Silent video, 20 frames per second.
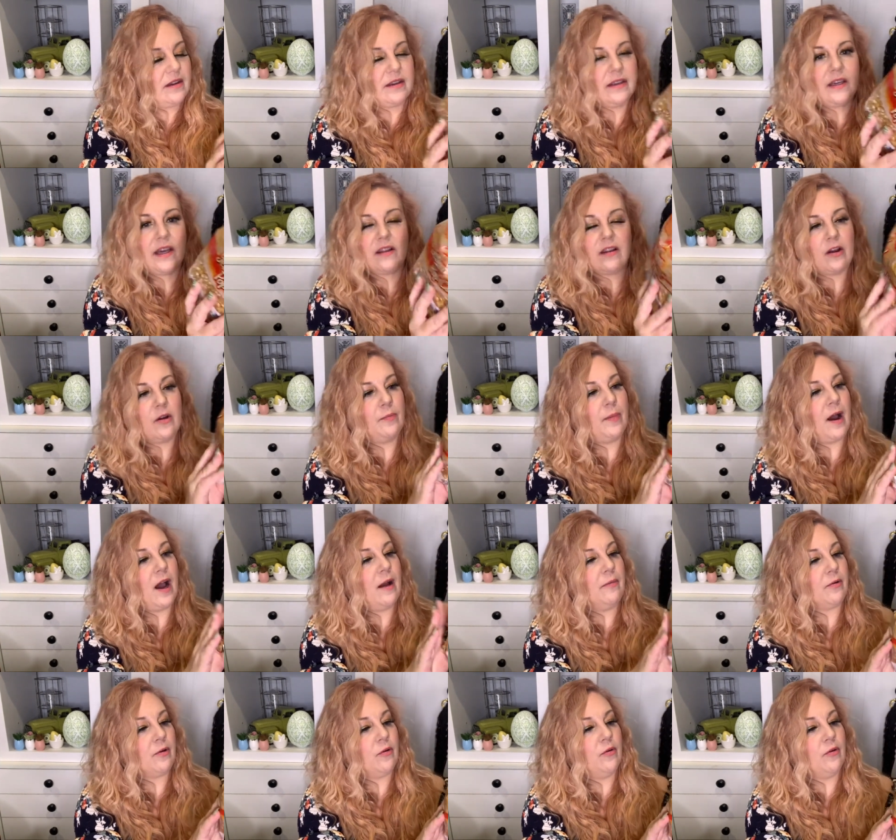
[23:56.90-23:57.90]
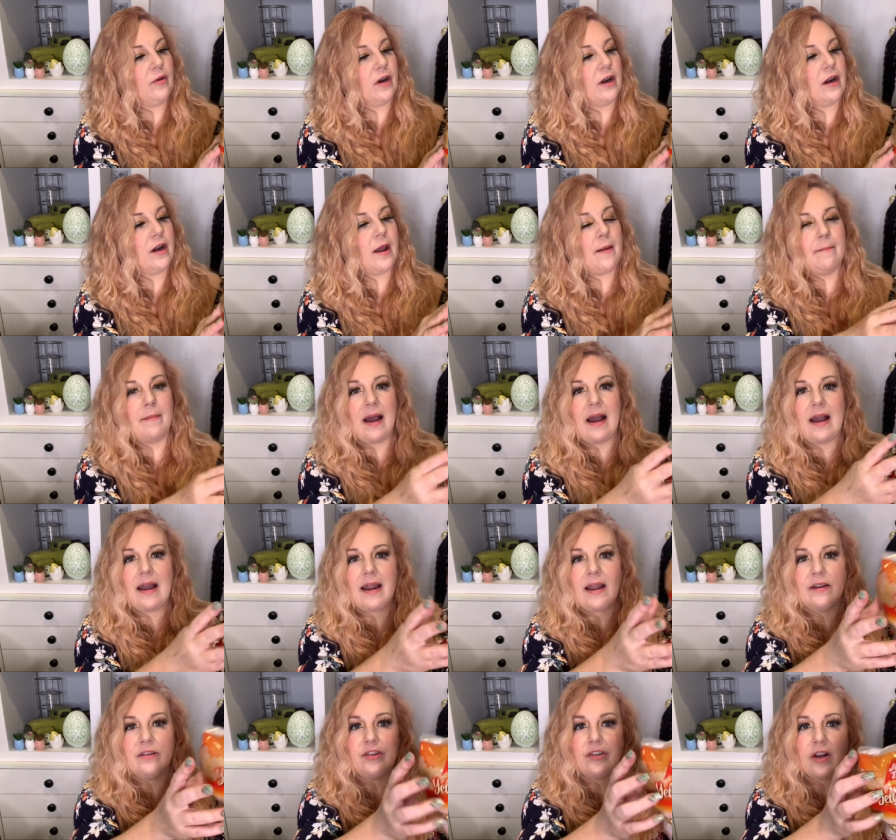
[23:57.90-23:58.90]
yellow popcorn
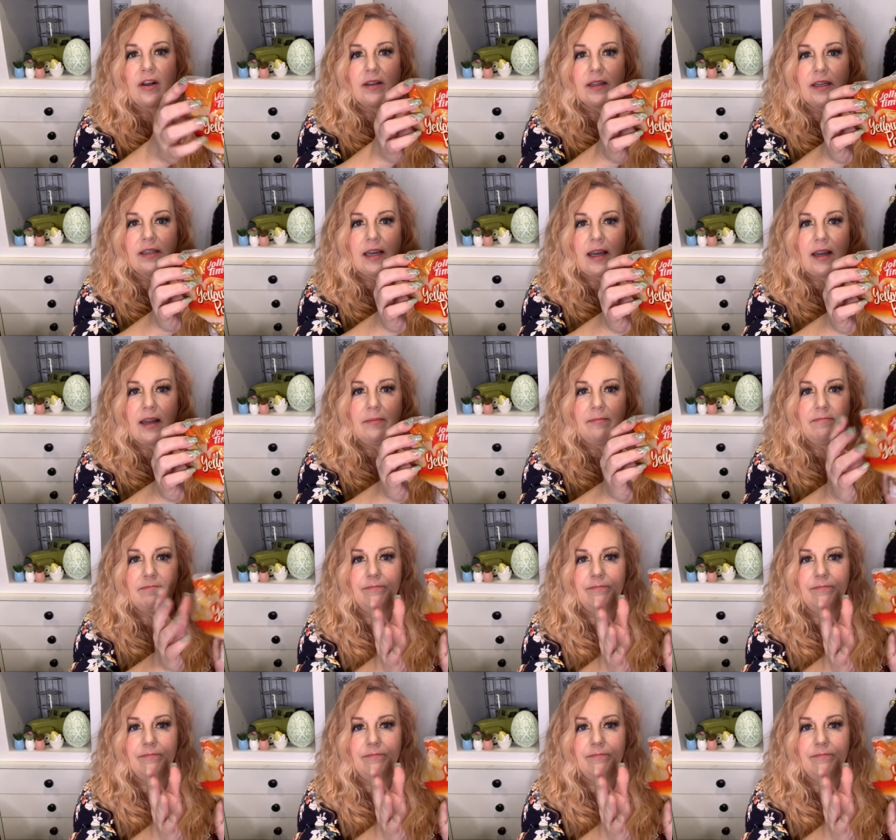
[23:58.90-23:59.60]
by Jolly Time.